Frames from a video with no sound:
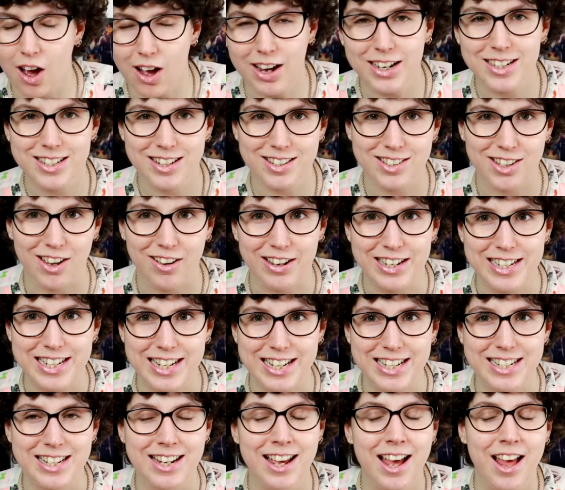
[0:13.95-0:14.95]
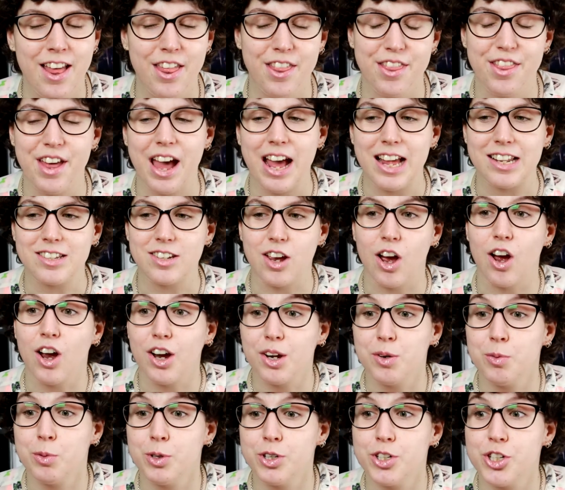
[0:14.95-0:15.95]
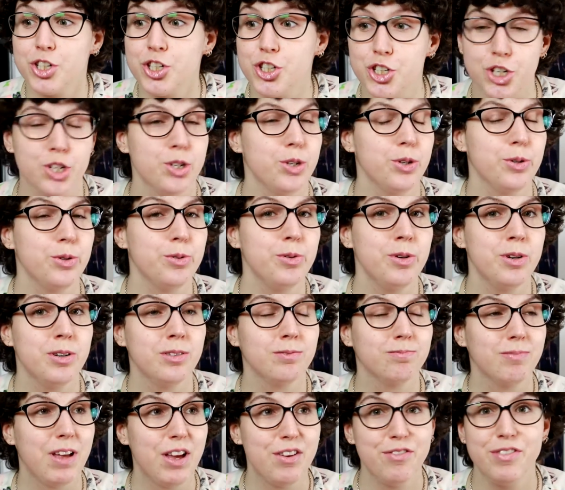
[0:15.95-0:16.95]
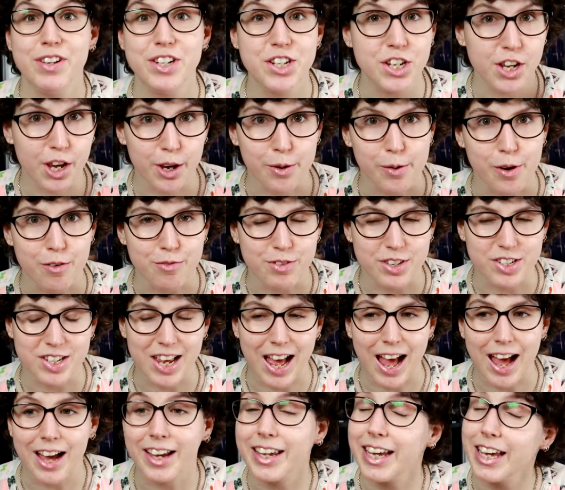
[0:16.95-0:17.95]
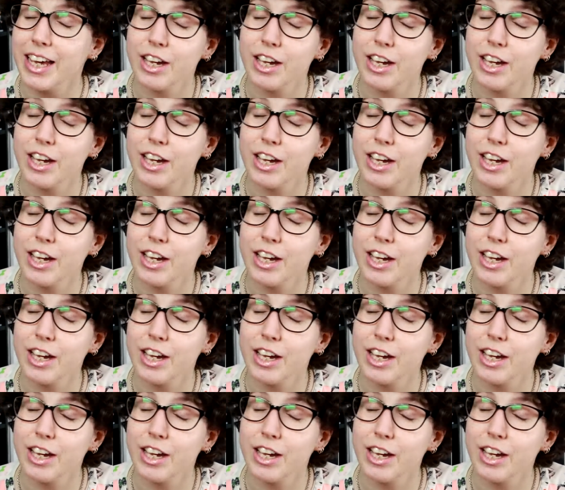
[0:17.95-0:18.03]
I decided that I would do a video of the tag.